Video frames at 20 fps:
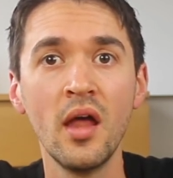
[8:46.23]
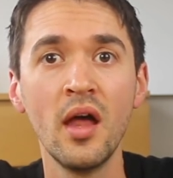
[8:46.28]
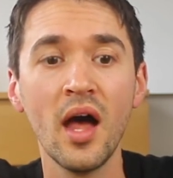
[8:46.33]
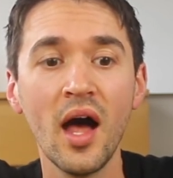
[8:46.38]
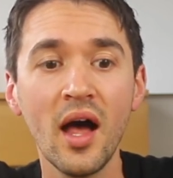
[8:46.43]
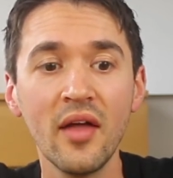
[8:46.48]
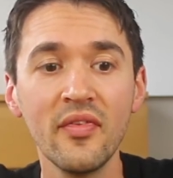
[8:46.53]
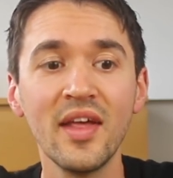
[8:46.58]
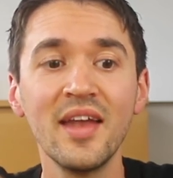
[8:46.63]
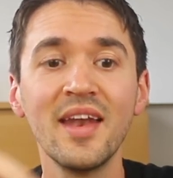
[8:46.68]

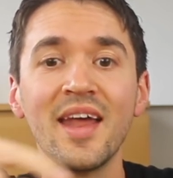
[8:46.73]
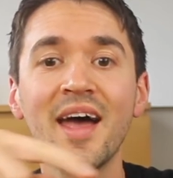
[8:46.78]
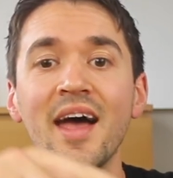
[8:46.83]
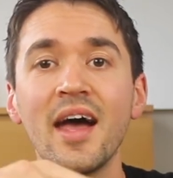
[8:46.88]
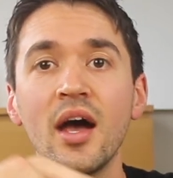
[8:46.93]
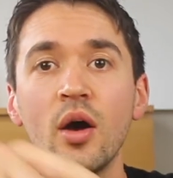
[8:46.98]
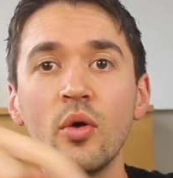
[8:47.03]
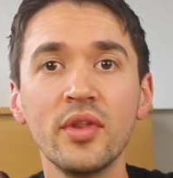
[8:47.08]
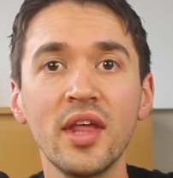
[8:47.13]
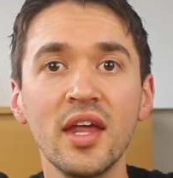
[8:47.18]
and then
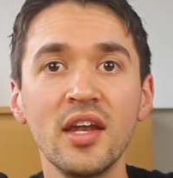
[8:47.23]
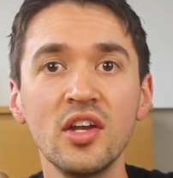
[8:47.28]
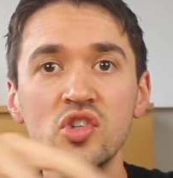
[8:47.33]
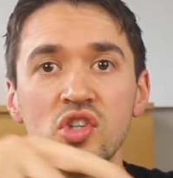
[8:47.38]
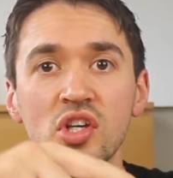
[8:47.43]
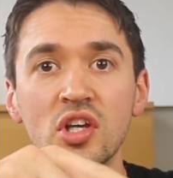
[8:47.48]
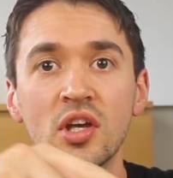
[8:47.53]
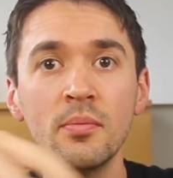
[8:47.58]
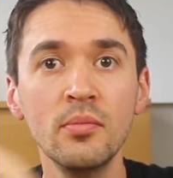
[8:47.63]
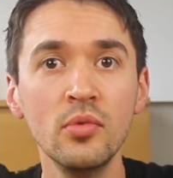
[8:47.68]
how the
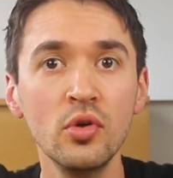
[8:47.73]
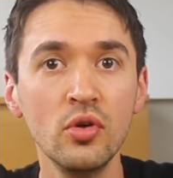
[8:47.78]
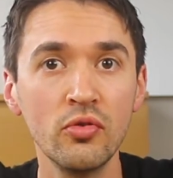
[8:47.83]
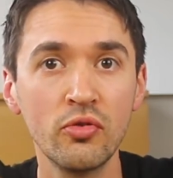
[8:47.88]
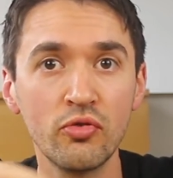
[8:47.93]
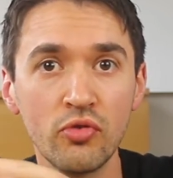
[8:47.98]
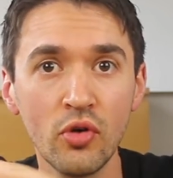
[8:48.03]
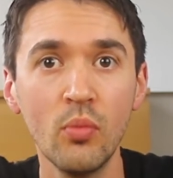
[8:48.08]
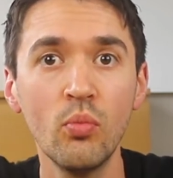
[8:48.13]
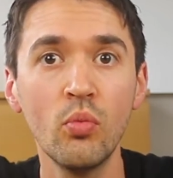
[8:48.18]
energy can move
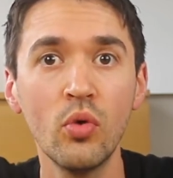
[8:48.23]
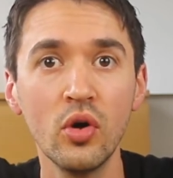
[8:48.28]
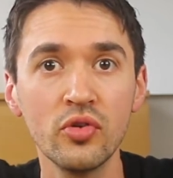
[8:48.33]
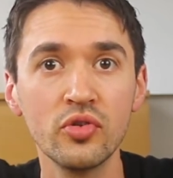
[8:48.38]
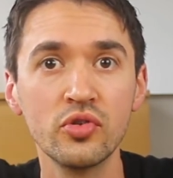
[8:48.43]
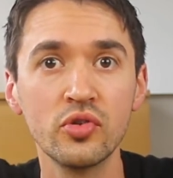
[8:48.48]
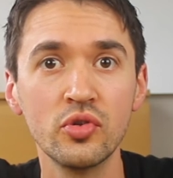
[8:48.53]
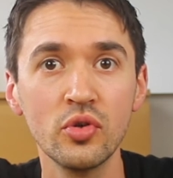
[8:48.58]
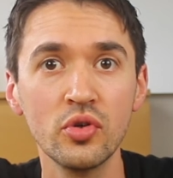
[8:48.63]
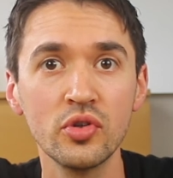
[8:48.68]
from one
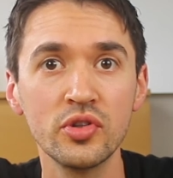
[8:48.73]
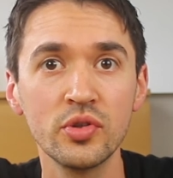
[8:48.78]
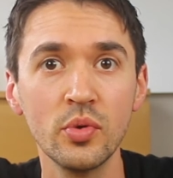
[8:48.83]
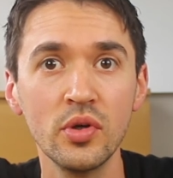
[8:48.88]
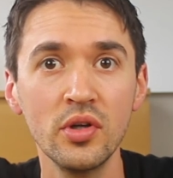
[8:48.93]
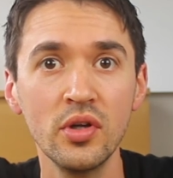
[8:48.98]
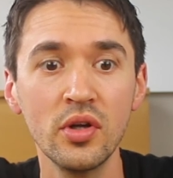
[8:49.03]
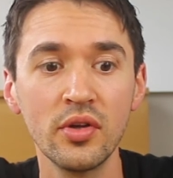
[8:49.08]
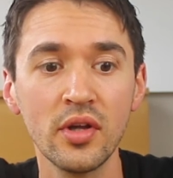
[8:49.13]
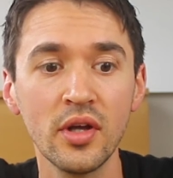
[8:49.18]
store to
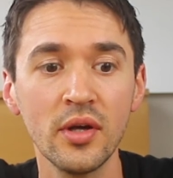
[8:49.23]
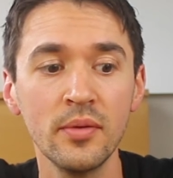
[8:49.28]
another.